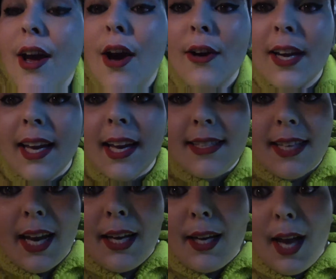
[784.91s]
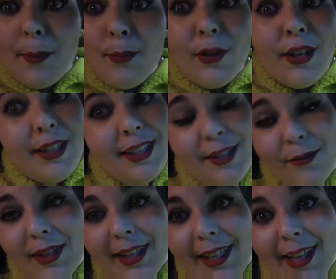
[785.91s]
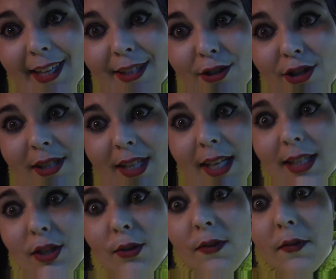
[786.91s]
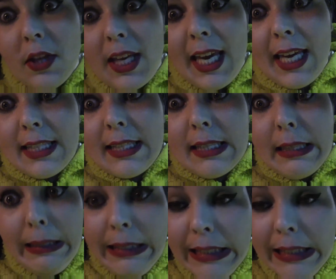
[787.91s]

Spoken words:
Okay guys, I'm running really late. She's got 2 of the kids.